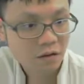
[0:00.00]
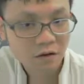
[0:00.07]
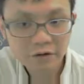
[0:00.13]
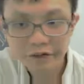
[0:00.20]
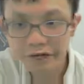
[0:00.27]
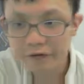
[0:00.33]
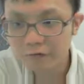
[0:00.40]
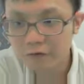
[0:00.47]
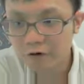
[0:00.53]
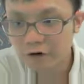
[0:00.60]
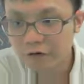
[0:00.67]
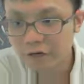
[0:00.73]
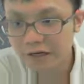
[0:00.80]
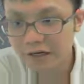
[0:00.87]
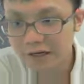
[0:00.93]
Okay,
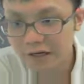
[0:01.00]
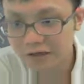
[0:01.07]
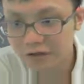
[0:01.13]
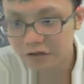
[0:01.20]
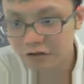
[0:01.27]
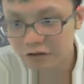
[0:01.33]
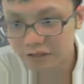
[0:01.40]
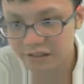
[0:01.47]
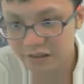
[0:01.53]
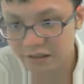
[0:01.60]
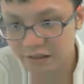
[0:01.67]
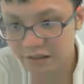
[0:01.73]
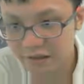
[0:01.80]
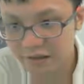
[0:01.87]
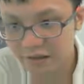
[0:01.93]
following next
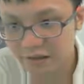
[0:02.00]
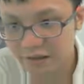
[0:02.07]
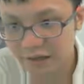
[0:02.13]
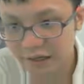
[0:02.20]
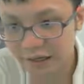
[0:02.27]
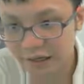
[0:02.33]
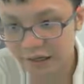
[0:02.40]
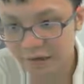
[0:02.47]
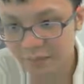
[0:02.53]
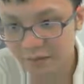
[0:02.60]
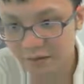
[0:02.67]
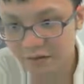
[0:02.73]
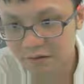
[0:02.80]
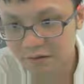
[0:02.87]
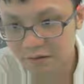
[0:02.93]
question, the
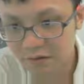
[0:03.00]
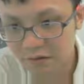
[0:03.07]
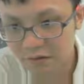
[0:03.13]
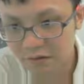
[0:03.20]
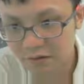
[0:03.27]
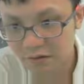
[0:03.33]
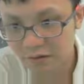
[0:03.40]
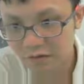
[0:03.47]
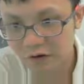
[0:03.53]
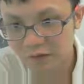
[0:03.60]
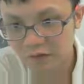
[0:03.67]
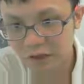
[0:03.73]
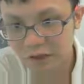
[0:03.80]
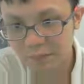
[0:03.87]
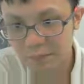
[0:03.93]
element
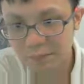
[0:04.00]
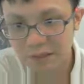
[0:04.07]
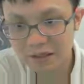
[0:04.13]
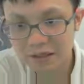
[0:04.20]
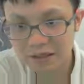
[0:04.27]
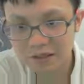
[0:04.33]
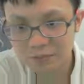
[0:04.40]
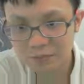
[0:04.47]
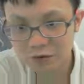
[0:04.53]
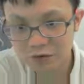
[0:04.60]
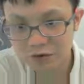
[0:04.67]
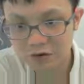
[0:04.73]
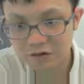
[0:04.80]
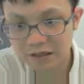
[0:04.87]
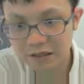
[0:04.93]
with the biggest
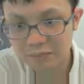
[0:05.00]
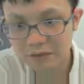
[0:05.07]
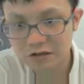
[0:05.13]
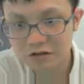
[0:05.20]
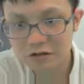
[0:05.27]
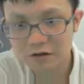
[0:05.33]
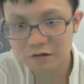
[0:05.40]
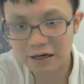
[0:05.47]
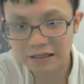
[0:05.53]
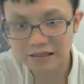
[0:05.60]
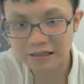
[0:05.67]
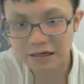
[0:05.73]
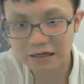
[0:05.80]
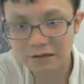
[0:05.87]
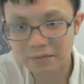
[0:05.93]
proton number. So what is
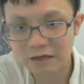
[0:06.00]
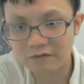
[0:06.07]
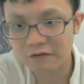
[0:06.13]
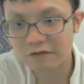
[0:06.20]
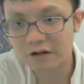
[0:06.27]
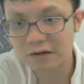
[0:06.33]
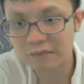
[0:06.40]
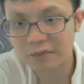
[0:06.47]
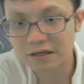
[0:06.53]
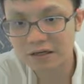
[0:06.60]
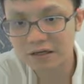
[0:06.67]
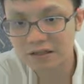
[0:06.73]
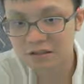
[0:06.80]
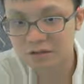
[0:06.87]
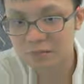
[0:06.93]
the element with the
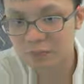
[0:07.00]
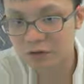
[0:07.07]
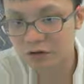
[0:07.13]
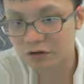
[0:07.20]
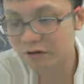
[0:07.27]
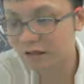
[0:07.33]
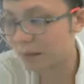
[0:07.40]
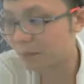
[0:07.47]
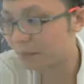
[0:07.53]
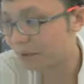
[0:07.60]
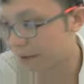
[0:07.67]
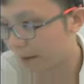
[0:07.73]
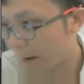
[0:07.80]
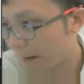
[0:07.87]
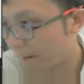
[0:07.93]
biggest proton
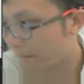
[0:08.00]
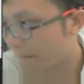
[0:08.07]
number?